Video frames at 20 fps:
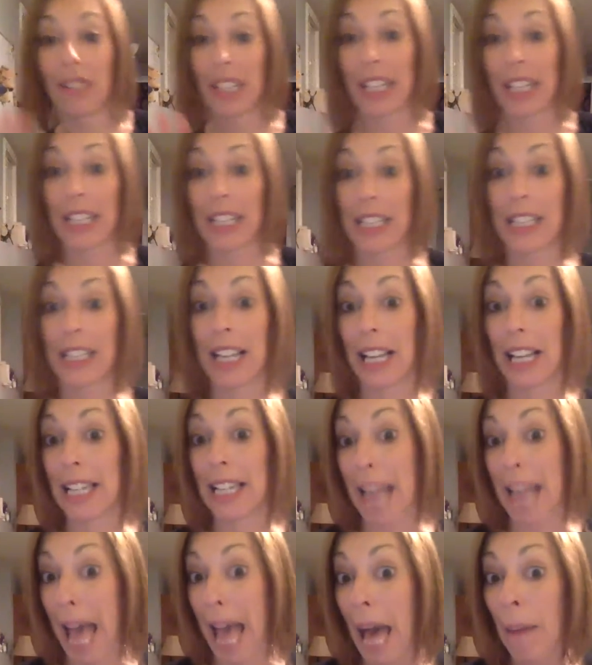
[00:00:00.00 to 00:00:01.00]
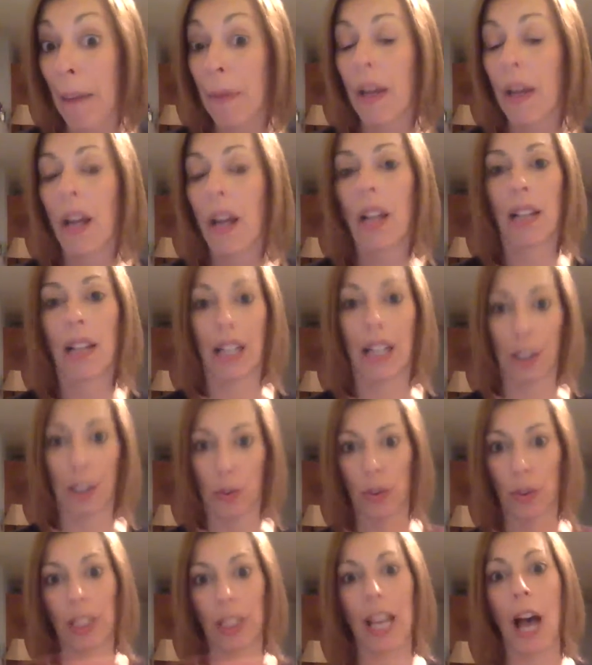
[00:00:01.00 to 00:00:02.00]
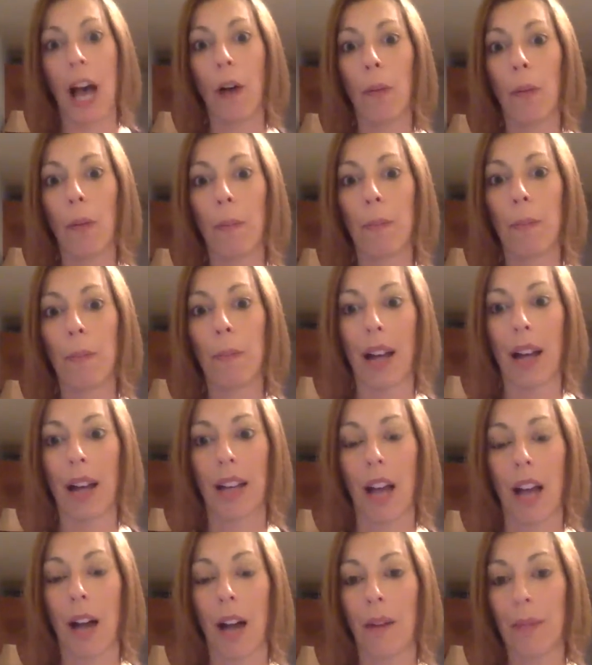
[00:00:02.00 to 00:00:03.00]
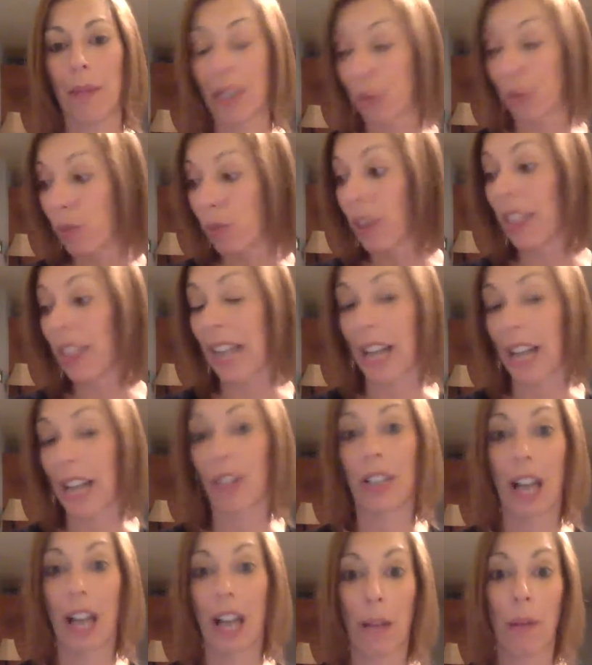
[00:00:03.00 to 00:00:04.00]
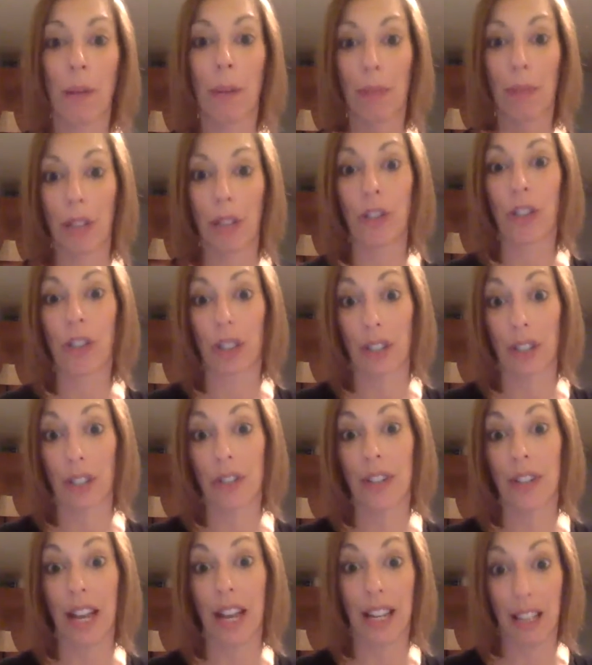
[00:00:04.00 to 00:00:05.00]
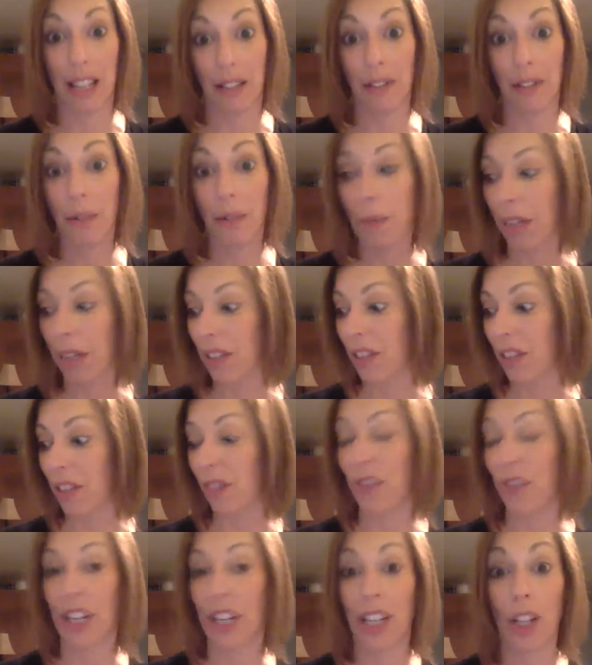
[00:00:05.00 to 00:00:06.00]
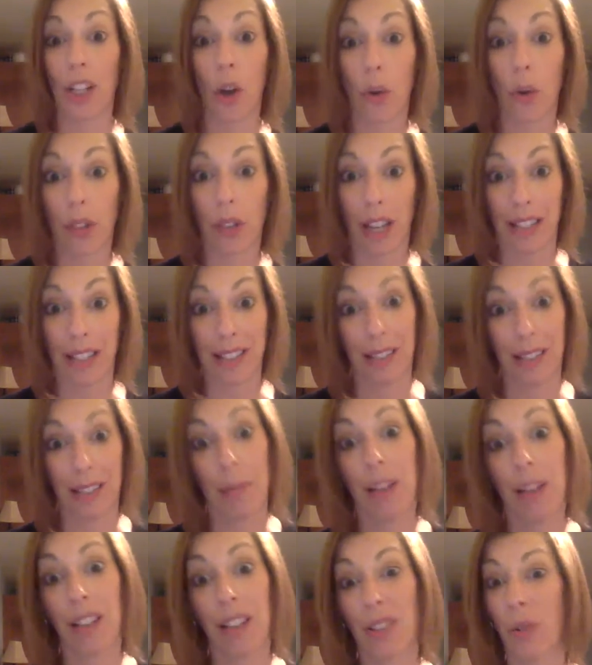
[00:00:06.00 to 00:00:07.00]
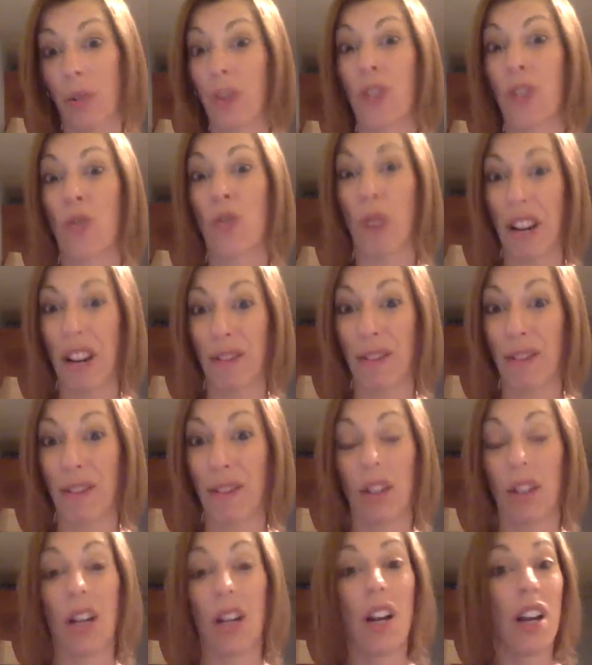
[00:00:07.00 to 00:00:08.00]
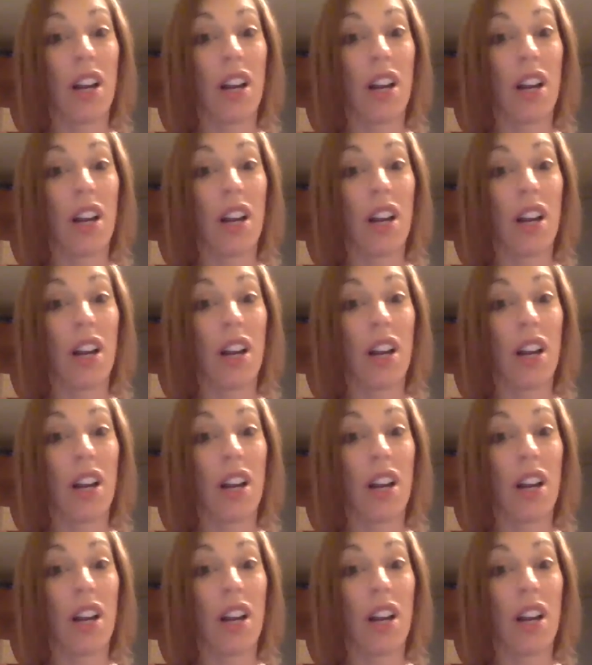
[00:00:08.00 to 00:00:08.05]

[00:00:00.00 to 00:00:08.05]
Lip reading: like I need to take a nap. Like it's really helped it's really actually helped my blood sugar stay even because it's very low glycemic. So it's great for